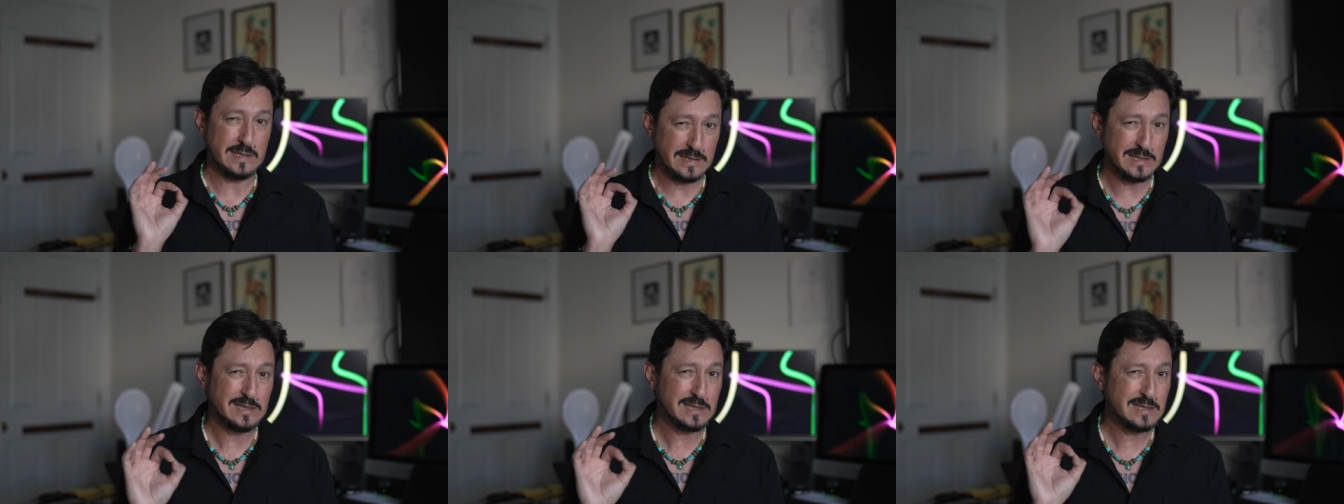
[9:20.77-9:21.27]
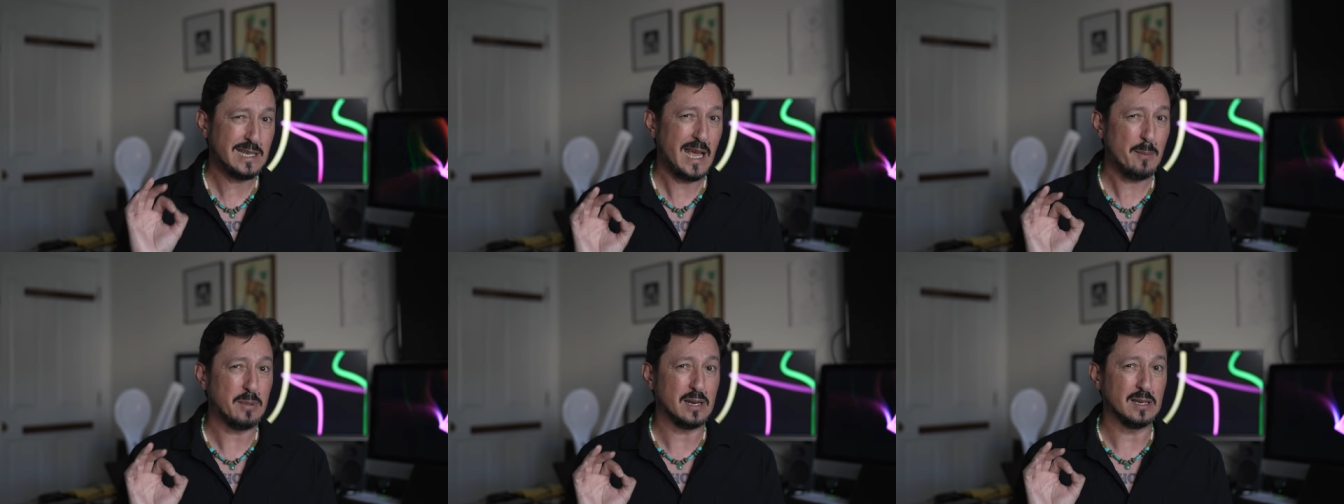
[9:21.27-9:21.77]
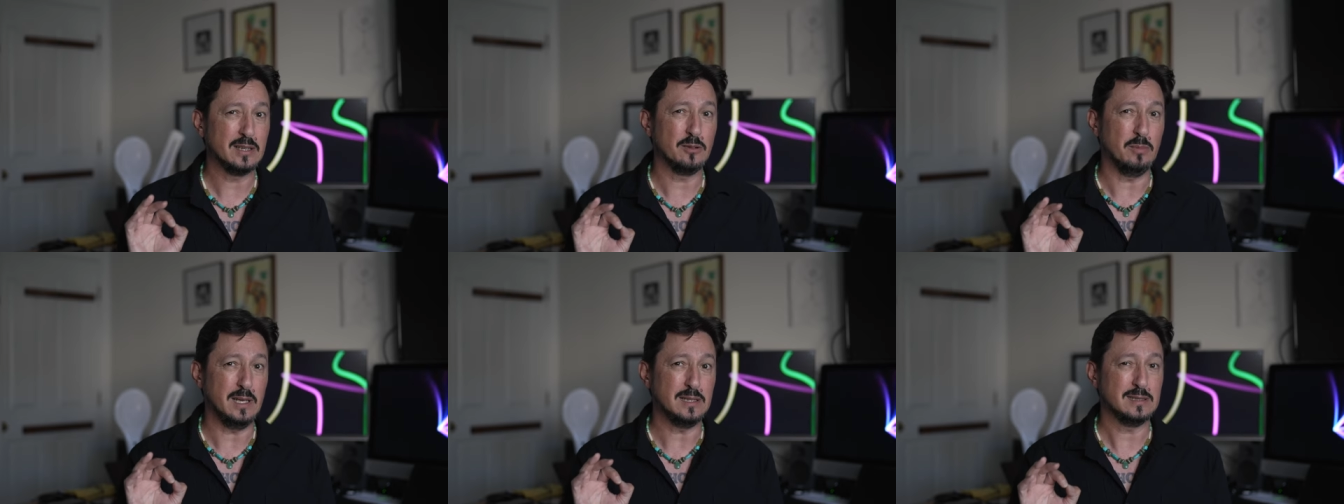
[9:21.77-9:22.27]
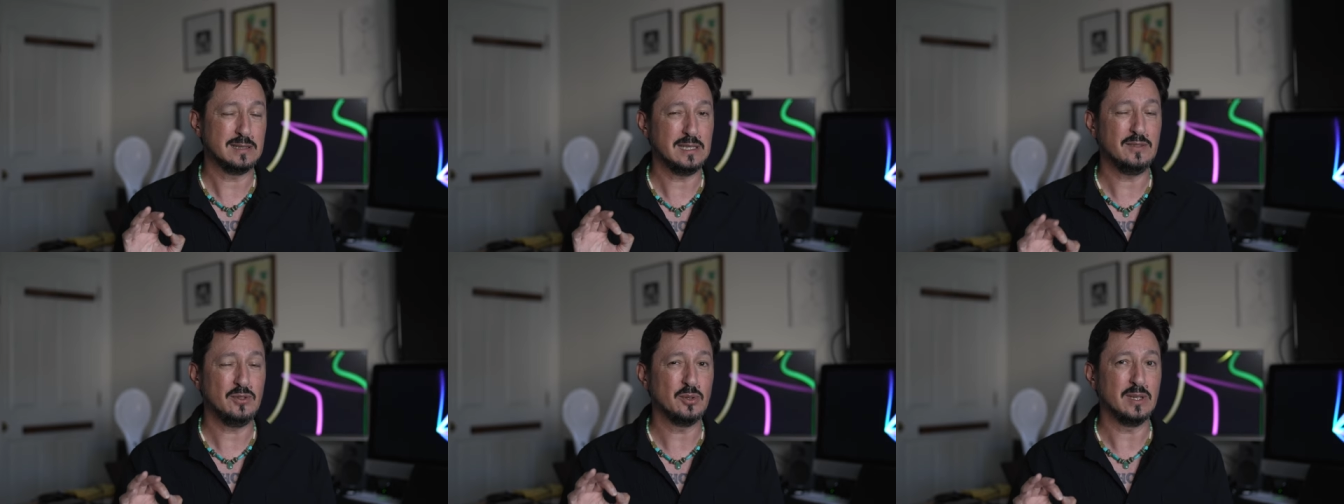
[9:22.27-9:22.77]
You just tap it a little bit and
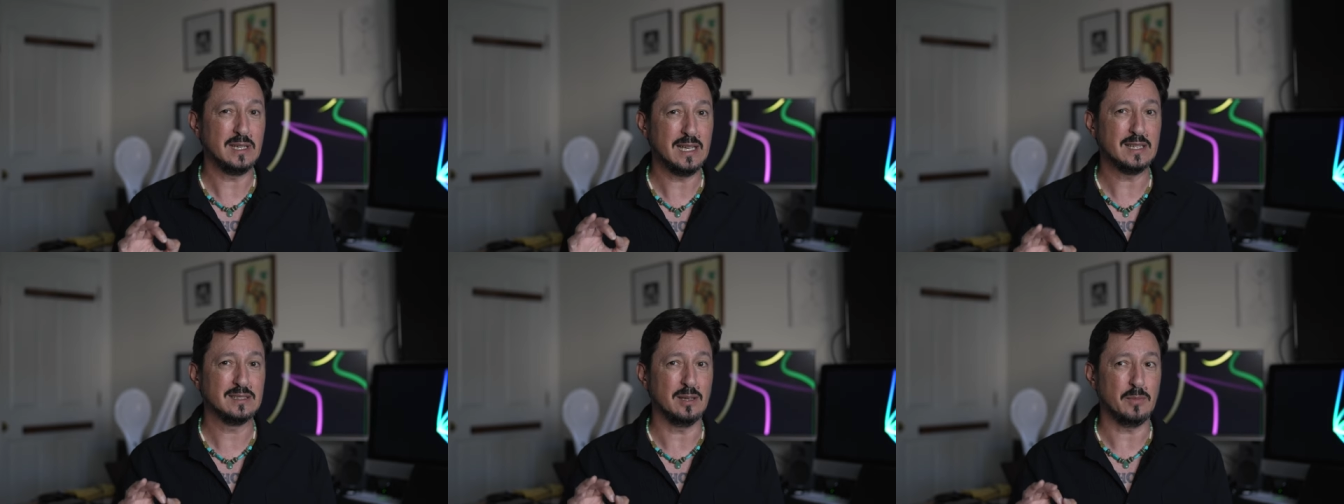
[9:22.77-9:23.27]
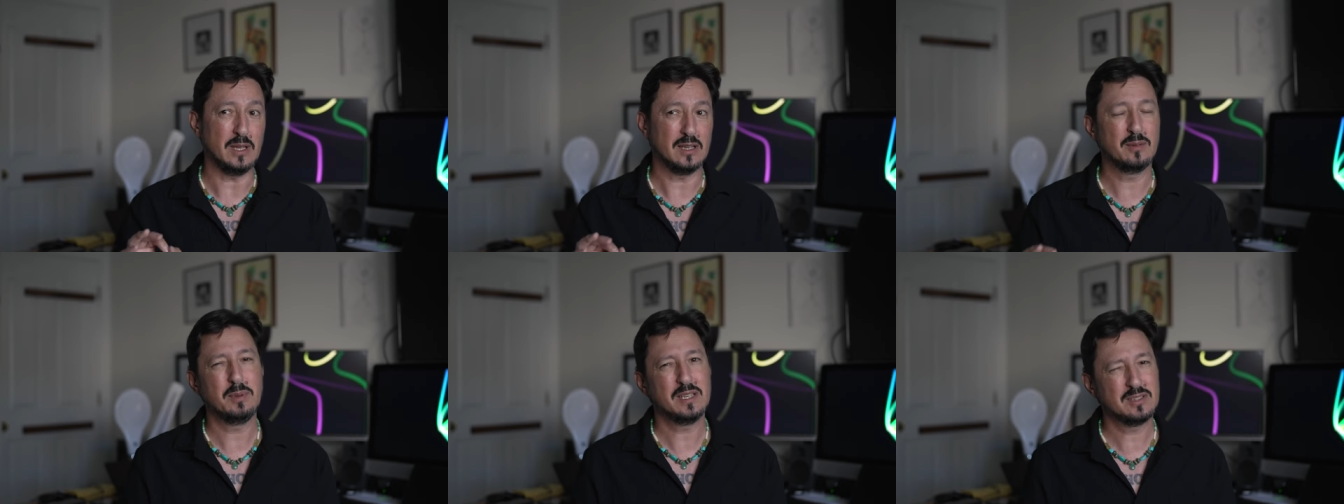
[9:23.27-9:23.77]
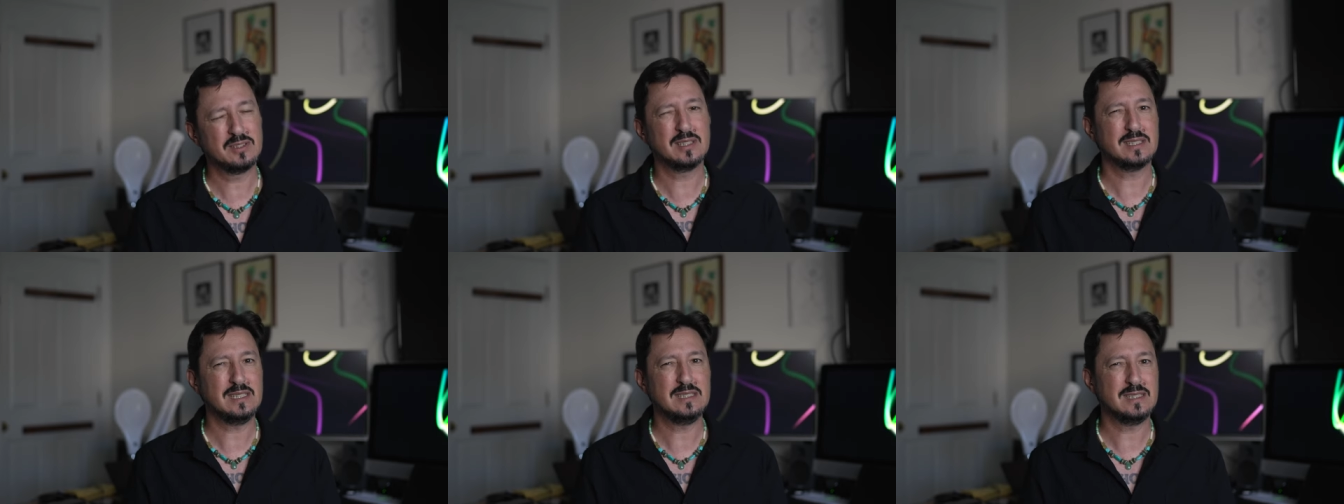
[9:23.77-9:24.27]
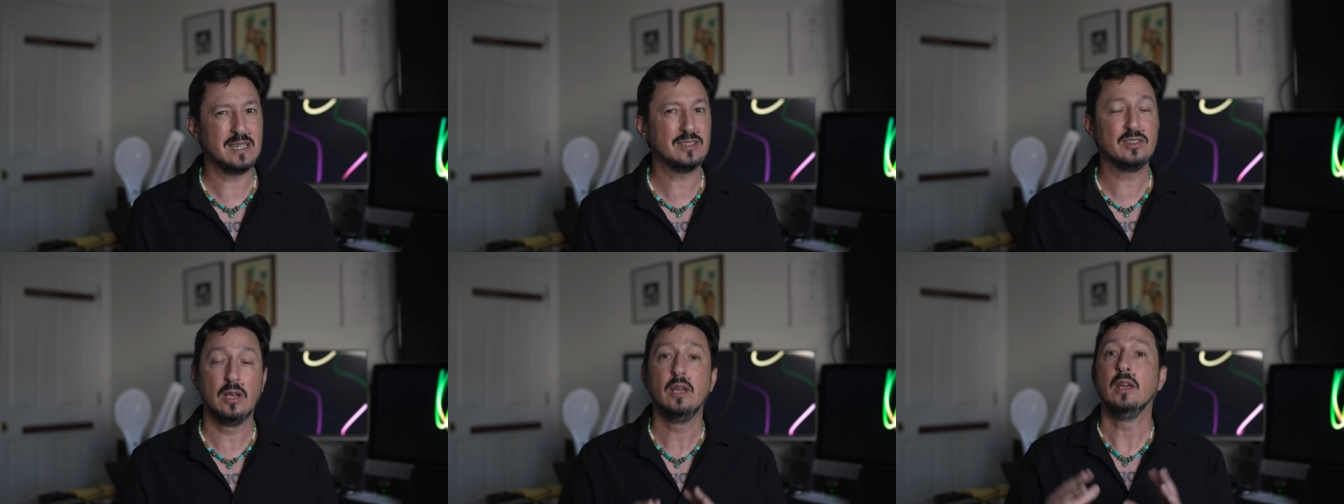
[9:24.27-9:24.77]
see if you can get something. Because 60
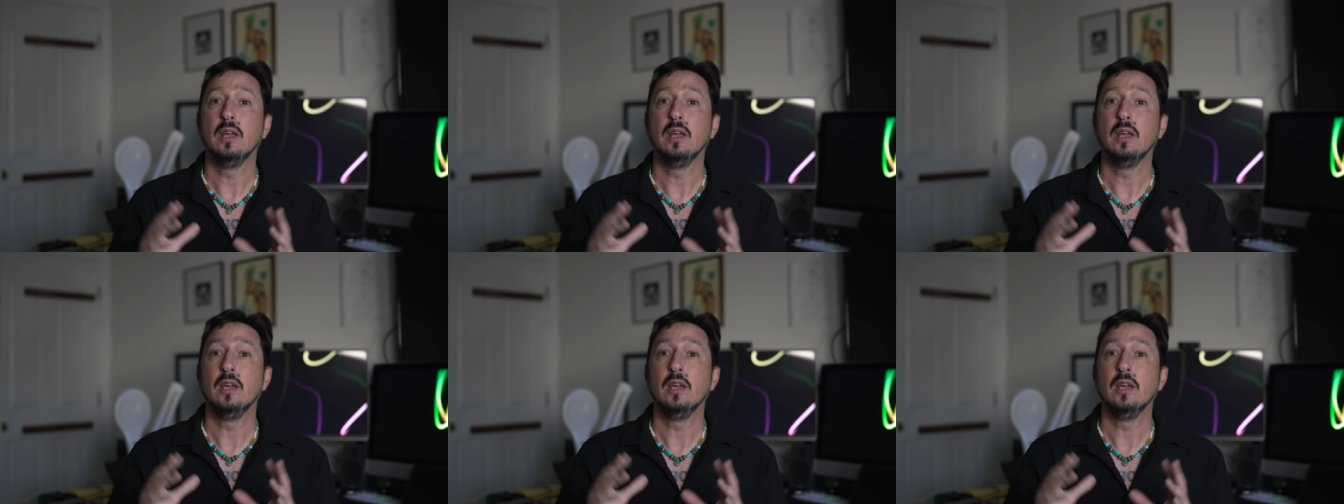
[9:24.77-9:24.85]
cents,